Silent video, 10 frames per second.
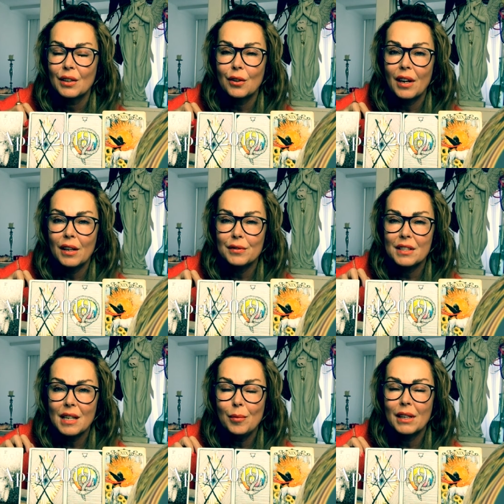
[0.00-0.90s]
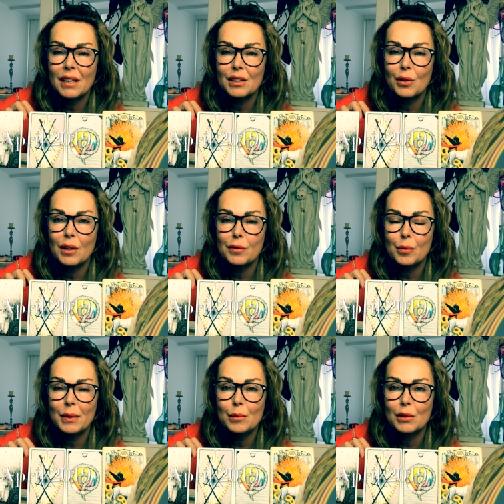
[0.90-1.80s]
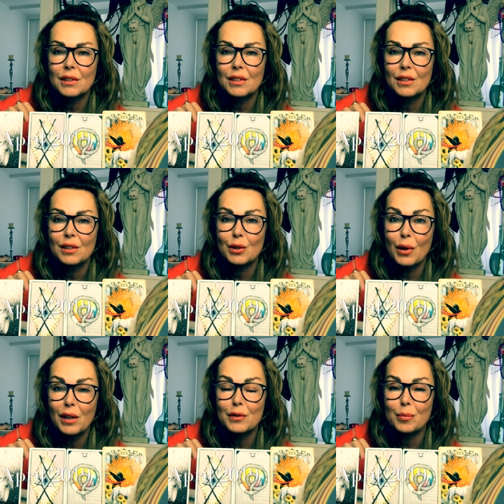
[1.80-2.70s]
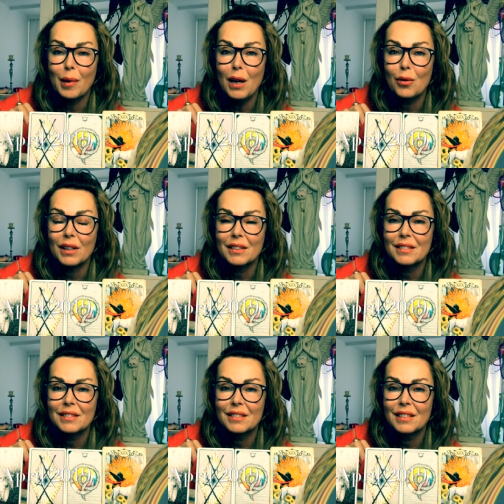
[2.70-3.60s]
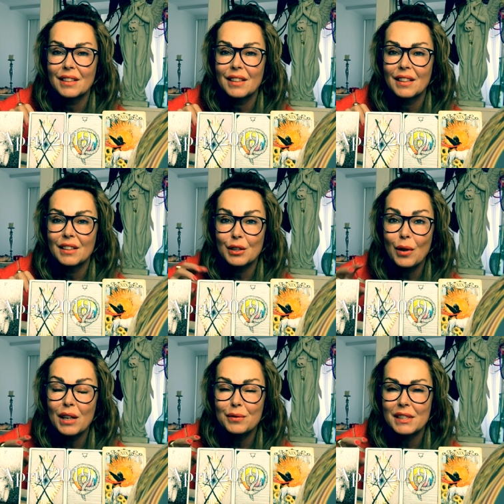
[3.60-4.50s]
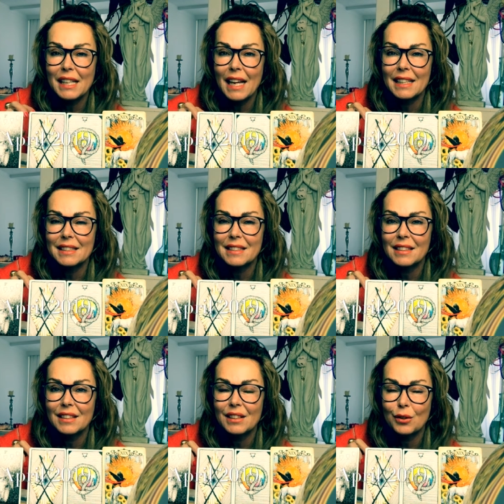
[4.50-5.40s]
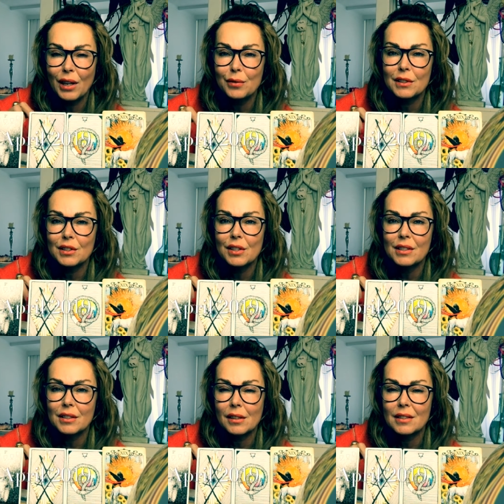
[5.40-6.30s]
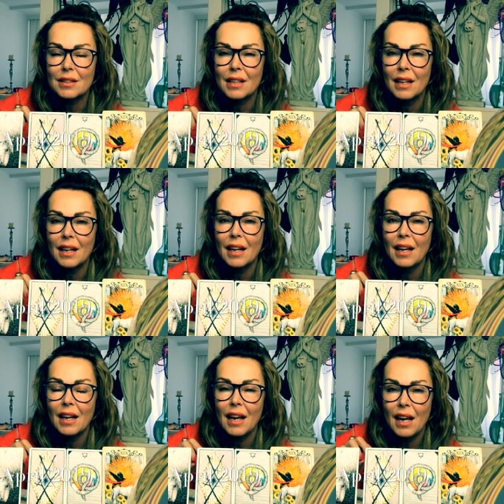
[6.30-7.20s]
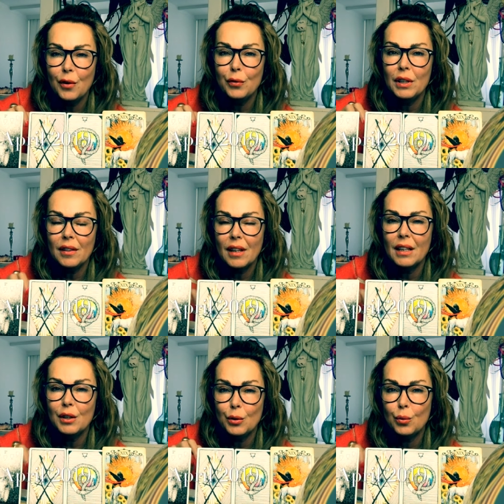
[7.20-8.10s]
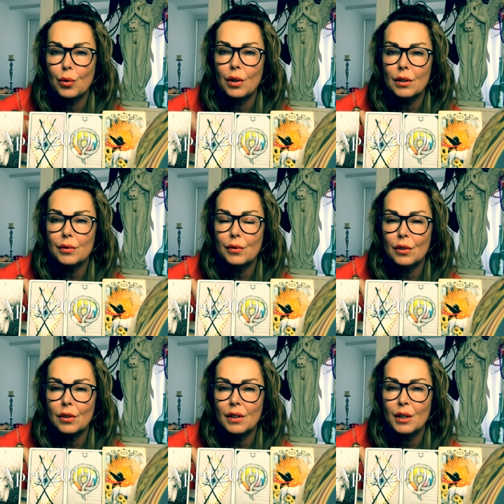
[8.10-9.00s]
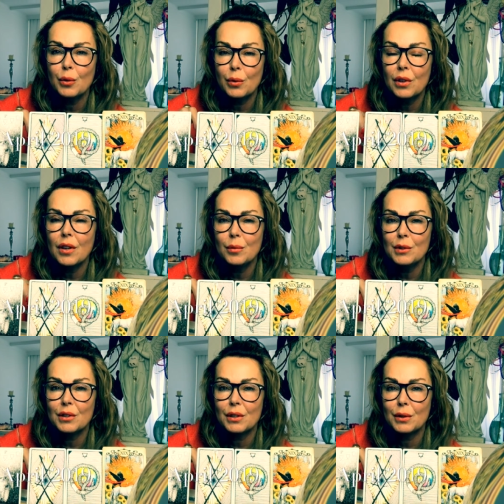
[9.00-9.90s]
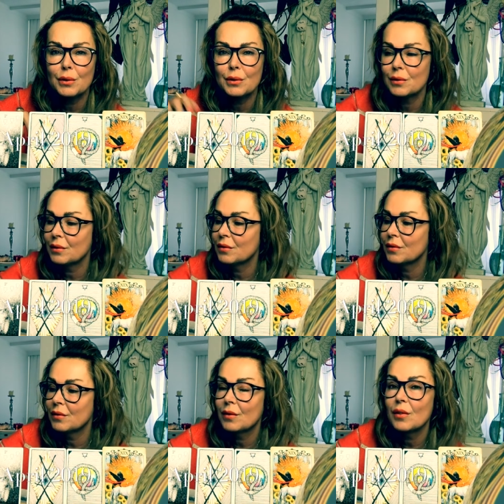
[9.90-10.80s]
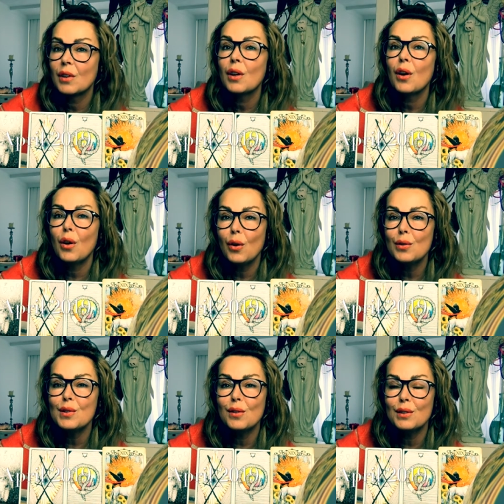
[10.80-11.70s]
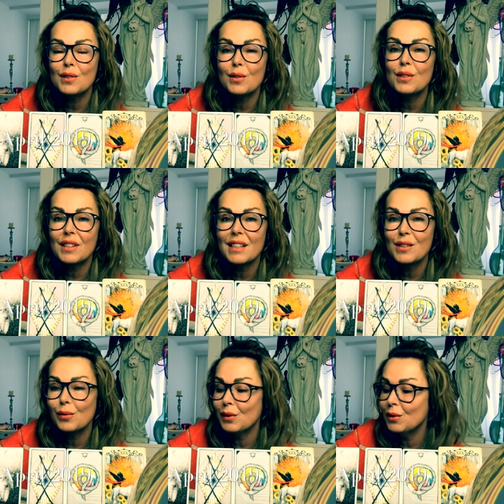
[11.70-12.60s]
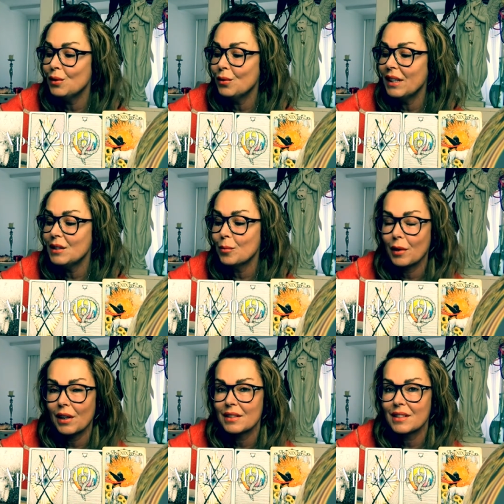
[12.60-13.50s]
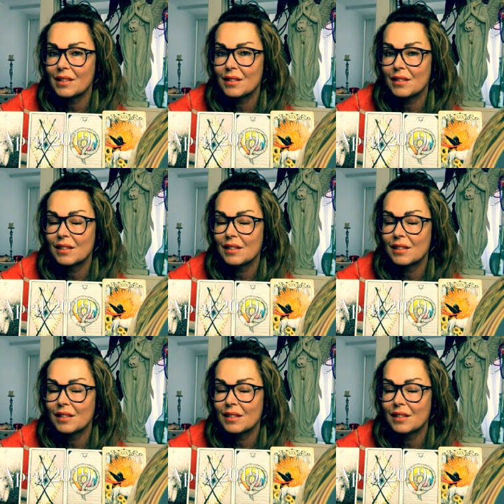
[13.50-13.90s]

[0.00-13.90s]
You have stamina, you have commitment, you have the power, you have the 8, you have the justice. Everything you worked for will come to you. Also the success of your new enterprise.